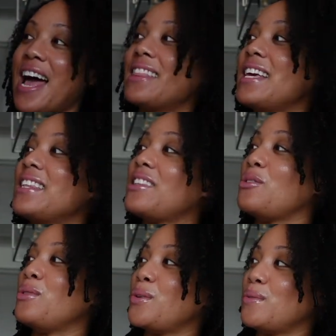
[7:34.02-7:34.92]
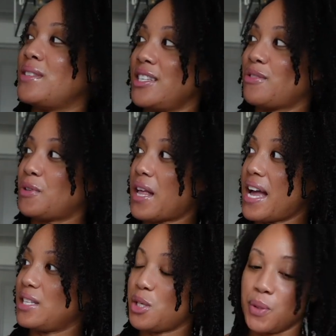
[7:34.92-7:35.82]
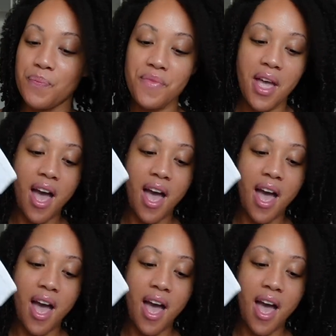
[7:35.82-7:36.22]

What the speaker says: I think you use this for that too.